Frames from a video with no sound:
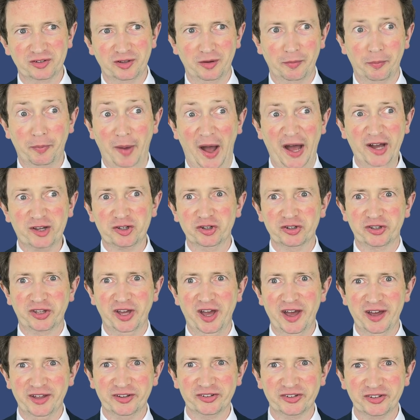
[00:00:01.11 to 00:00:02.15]
Back
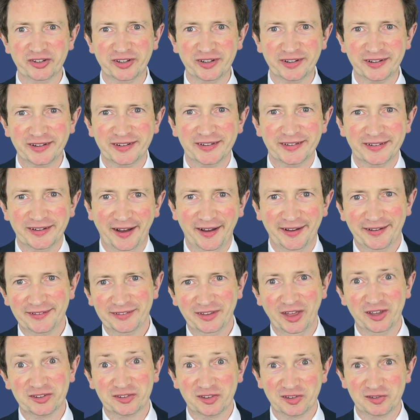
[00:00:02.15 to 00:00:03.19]
again.
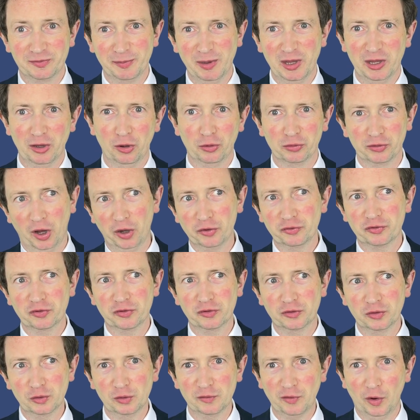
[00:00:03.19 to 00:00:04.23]
Yes, it's me, old
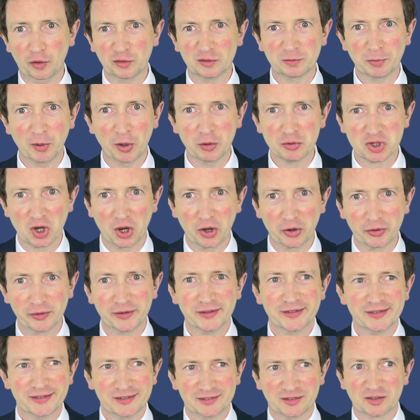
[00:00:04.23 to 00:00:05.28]
102 votes Bojo.
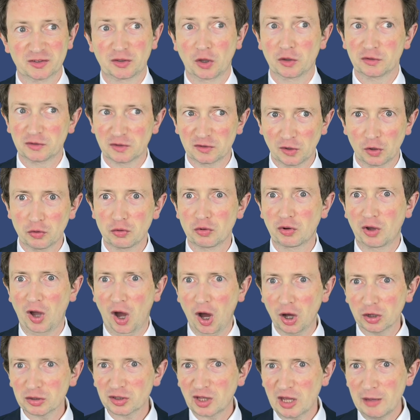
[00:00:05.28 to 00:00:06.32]
Just goes to show you
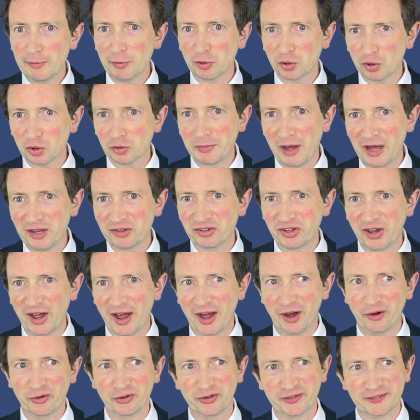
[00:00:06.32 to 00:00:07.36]
can't keep a good man
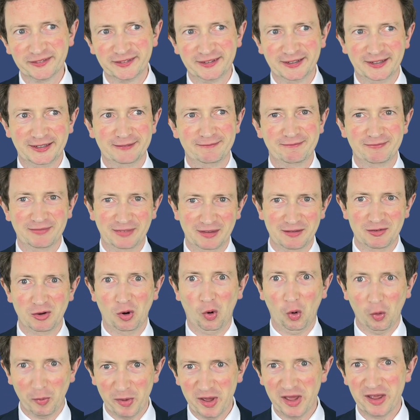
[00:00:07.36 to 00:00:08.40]
down.
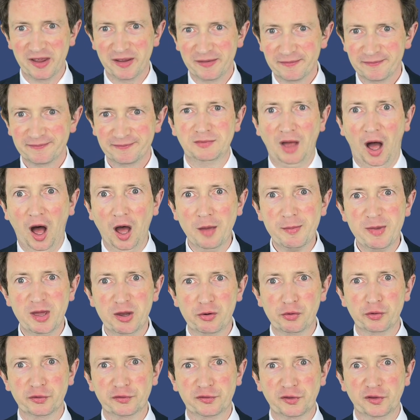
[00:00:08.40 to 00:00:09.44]
Or me. I'm here
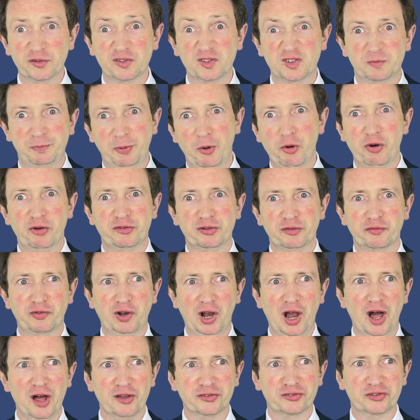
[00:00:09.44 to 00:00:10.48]
as the spirit of
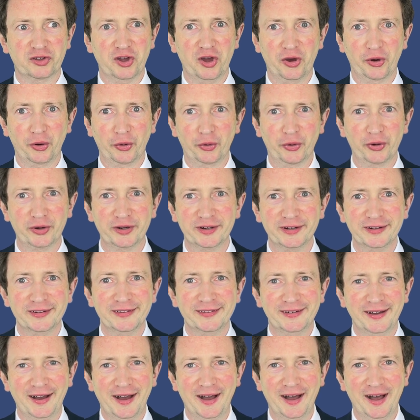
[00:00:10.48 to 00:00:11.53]
Glasgow.
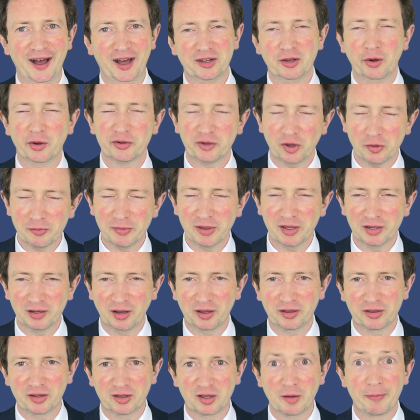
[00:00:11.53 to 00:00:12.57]
And no, I don't mean like
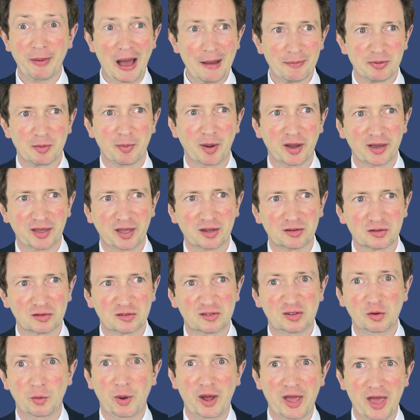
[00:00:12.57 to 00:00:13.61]
a kebab you might get at
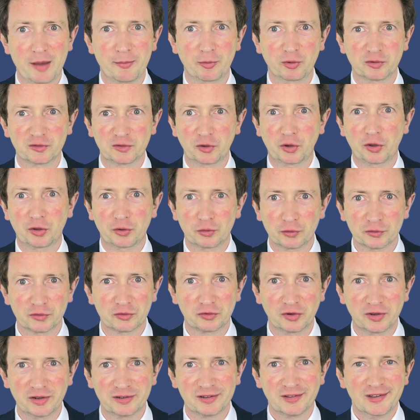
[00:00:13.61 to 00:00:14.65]
2 a.m. on Sauchiehall
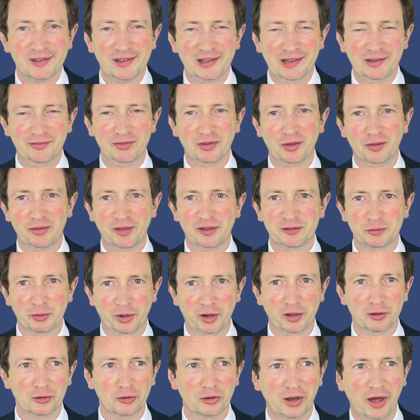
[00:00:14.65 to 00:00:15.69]
Street, even though that's what I
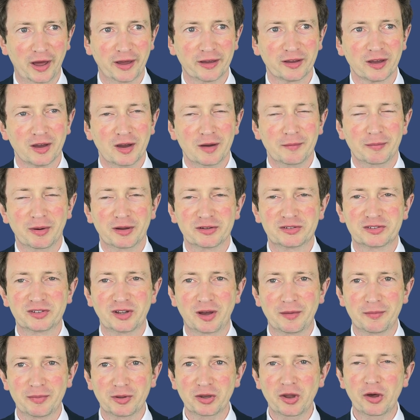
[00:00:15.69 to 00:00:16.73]
look like. But
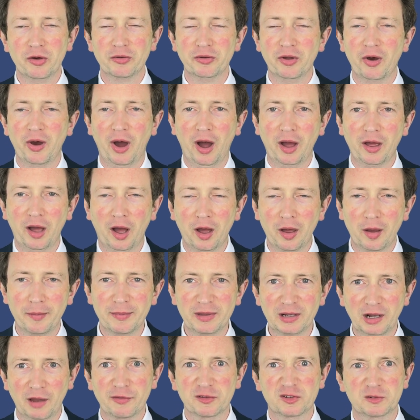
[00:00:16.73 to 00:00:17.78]
no, I mean
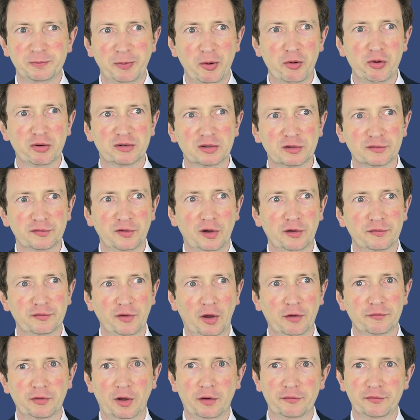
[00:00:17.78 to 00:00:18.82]
like the spirit
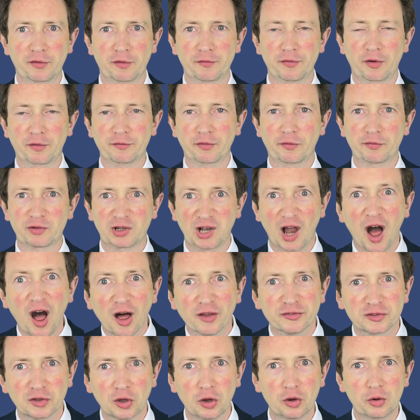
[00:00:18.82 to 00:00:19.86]
of
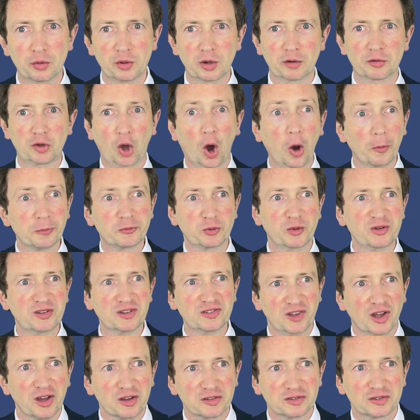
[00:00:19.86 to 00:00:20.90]
Glasgow
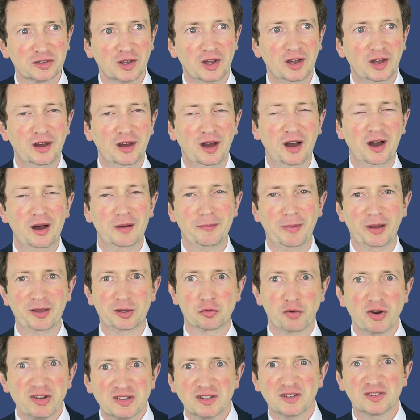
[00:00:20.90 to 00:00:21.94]
COP26, my
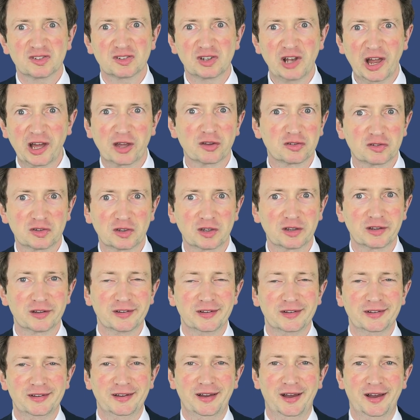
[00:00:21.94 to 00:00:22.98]
greatest legacy.
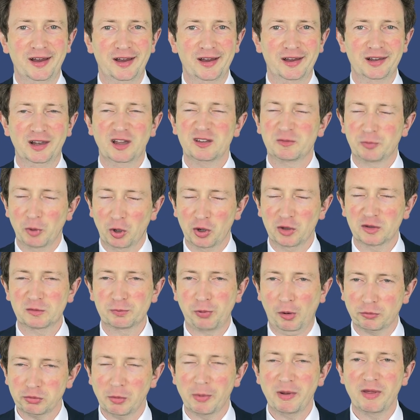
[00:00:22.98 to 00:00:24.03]
And let's be honest,
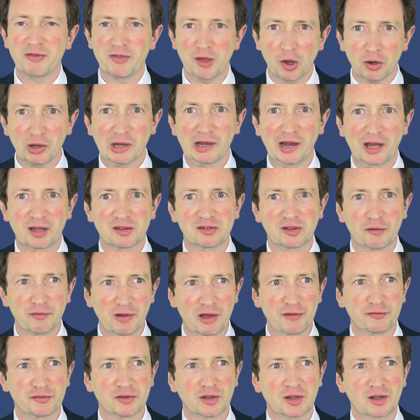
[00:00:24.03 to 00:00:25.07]
probably the only legacy I've
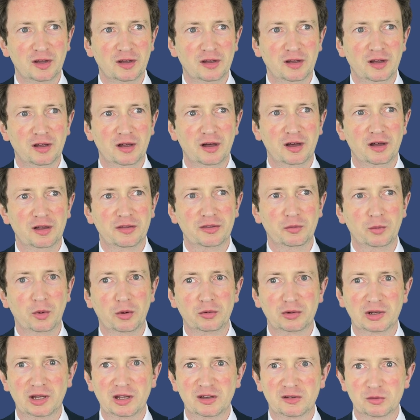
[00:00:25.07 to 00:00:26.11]
left that
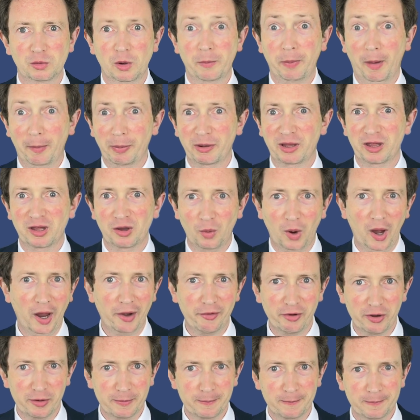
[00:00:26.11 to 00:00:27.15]
won't lead to a public
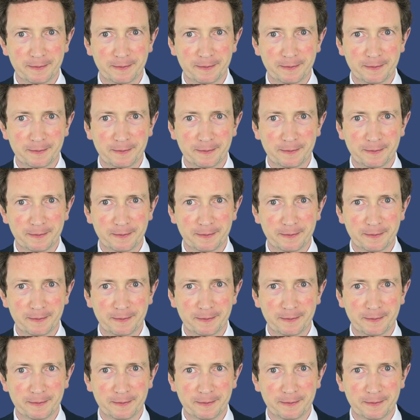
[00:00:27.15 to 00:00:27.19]
inquiry.